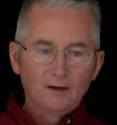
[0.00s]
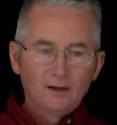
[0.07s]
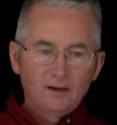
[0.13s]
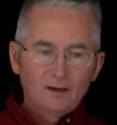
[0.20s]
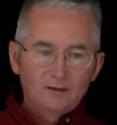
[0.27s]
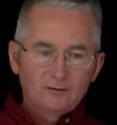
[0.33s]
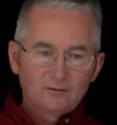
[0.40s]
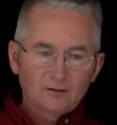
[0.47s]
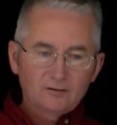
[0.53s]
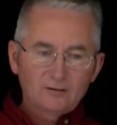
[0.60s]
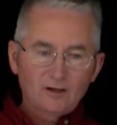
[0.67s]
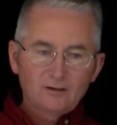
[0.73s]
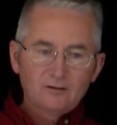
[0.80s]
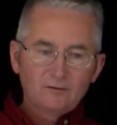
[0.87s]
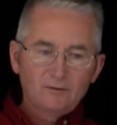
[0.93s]

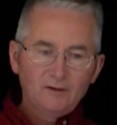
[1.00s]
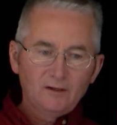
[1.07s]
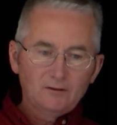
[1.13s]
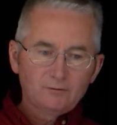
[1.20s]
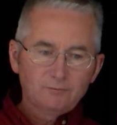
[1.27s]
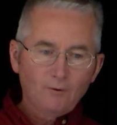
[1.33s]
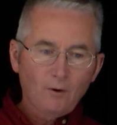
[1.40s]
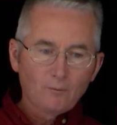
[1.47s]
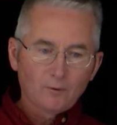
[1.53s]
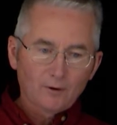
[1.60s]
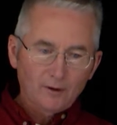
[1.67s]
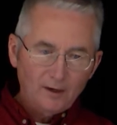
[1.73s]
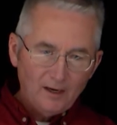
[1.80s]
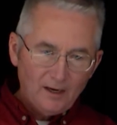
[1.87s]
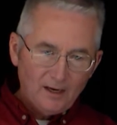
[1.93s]
0.6 of an inch
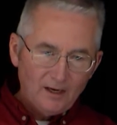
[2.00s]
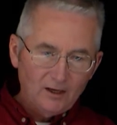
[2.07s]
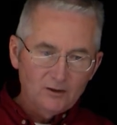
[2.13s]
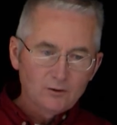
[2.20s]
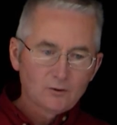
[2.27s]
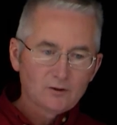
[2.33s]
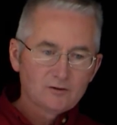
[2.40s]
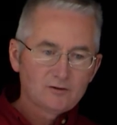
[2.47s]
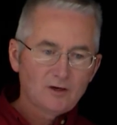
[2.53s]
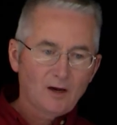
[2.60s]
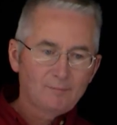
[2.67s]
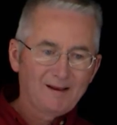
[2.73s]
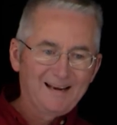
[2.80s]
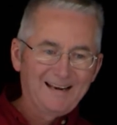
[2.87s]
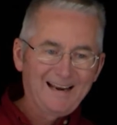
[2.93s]
forward, and you can see
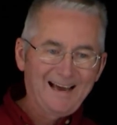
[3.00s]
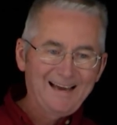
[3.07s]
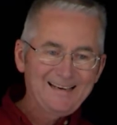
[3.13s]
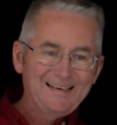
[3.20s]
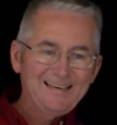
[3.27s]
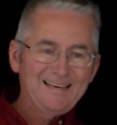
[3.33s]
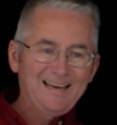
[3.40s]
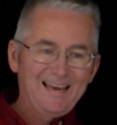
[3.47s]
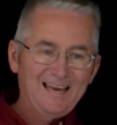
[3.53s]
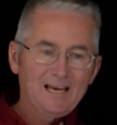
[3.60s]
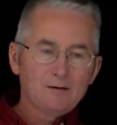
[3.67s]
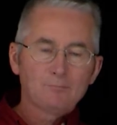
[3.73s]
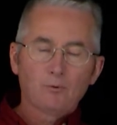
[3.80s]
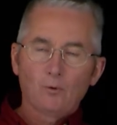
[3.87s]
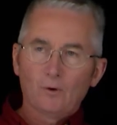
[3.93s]
I'm at
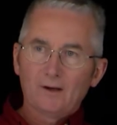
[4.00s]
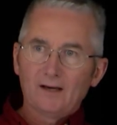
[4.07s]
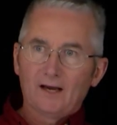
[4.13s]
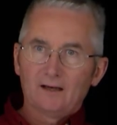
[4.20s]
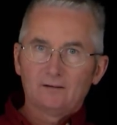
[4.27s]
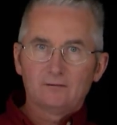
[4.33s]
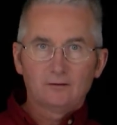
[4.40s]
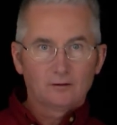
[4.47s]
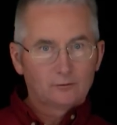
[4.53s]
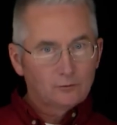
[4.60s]
98.96.